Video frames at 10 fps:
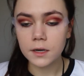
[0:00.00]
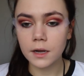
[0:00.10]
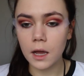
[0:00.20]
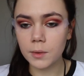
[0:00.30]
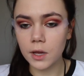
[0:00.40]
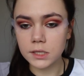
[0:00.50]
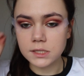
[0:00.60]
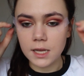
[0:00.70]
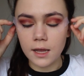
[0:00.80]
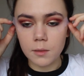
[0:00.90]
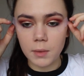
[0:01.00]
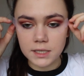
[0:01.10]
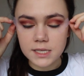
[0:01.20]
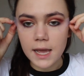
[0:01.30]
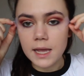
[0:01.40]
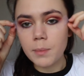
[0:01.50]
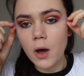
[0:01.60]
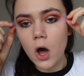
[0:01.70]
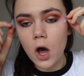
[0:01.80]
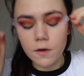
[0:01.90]
Now I'm going to take my tape
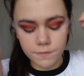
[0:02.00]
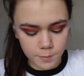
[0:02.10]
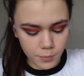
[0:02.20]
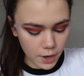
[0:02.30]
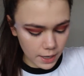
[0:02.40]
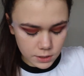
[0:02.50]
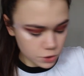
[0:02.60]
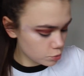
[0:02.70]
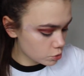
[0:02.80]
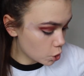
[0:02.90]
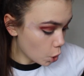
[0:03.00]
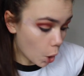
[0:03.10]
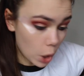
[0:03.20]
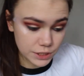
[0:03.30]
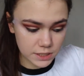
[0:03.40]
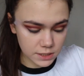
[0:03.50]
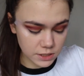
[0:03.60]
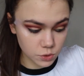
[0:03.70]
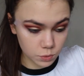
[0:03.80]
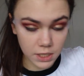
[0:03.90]
off, praying to God
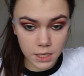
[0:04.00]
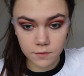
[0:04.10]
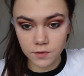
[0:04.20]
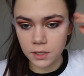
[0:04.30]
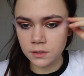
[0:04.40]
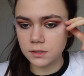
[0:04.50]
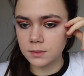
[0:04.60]
it's all even.